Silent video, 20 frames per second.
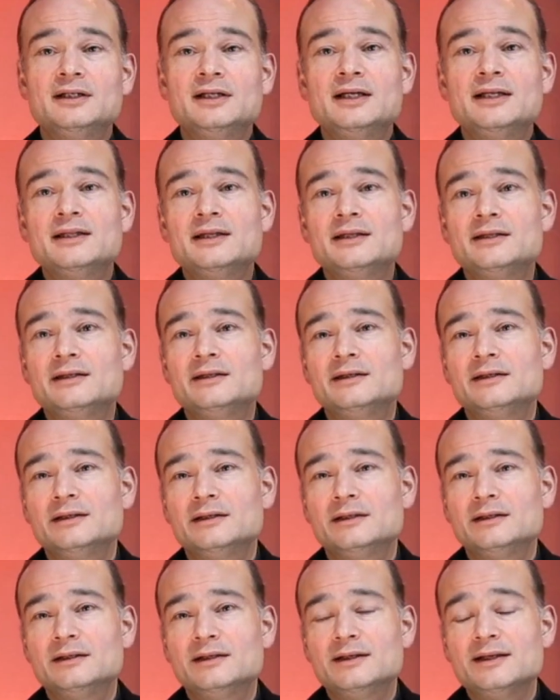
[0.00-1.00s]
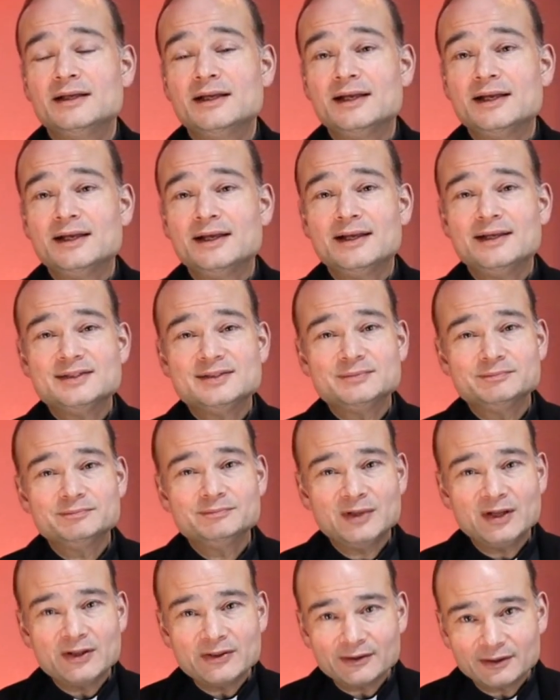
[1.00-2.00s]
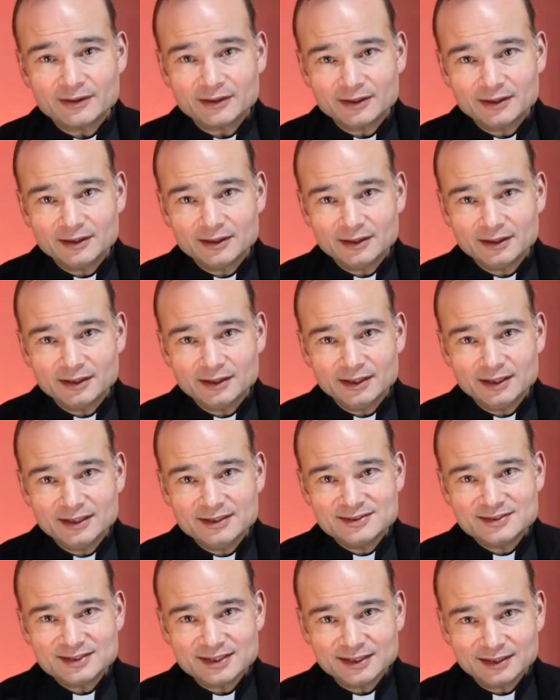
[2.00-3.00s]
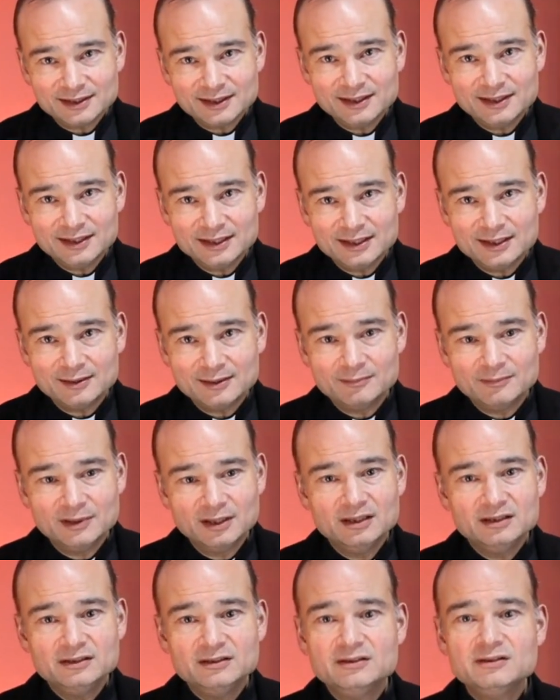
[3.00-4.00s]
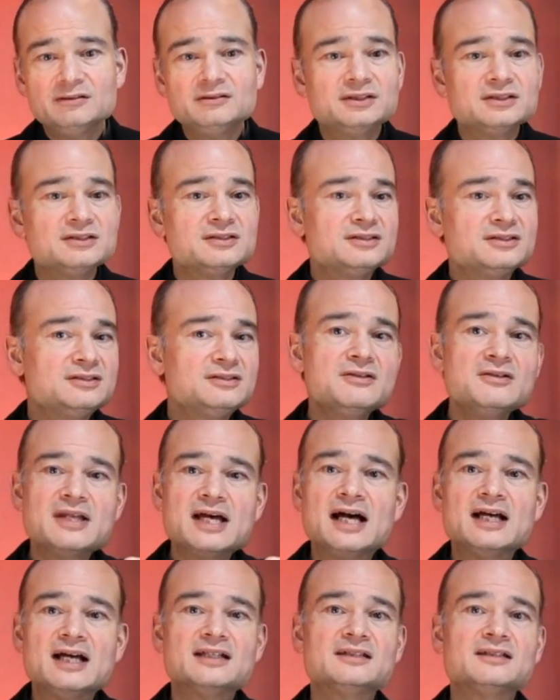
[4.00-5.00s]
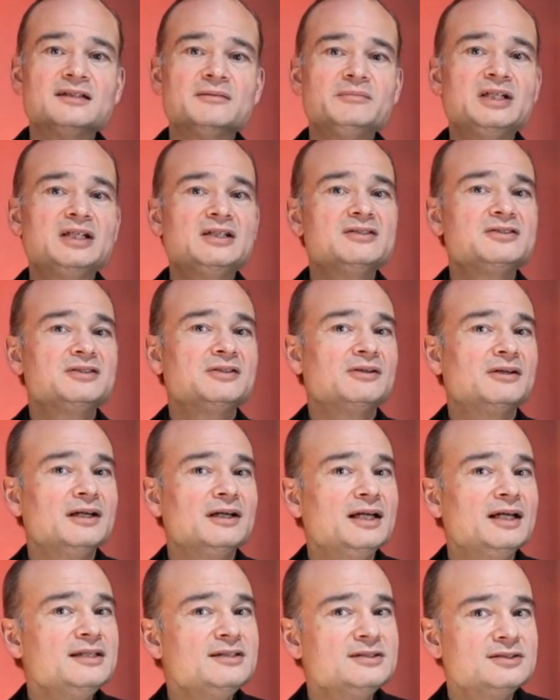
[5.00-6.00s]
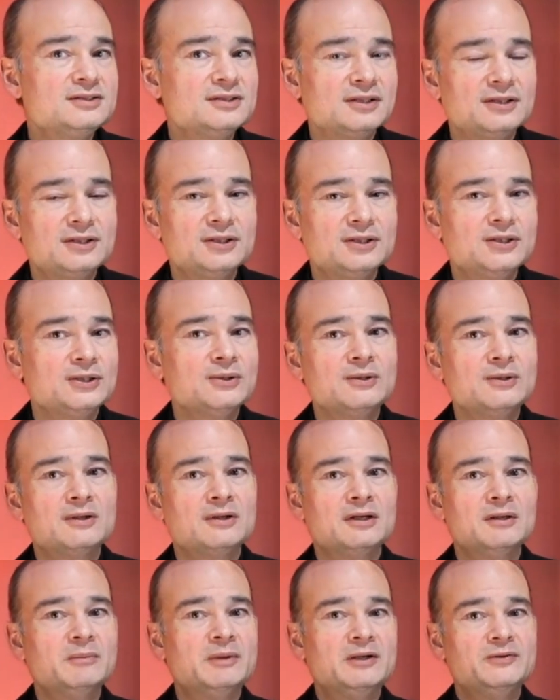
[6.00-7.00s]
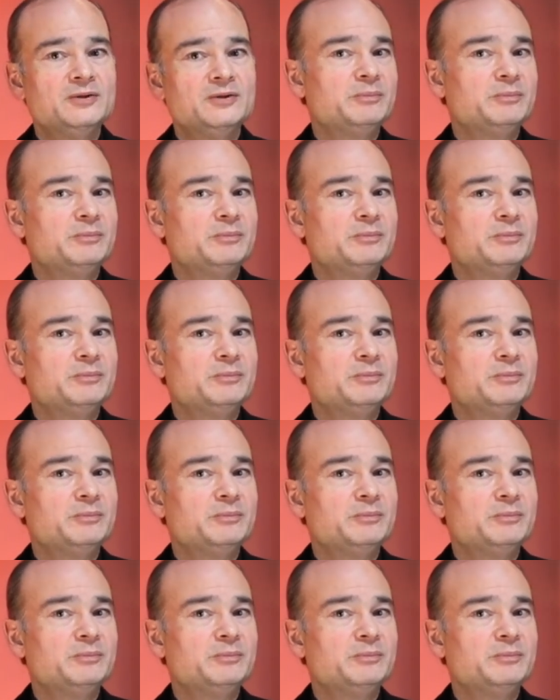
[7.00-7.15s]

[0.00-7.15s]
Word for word: And then his mother is telling him, You just do that because you're insecure about your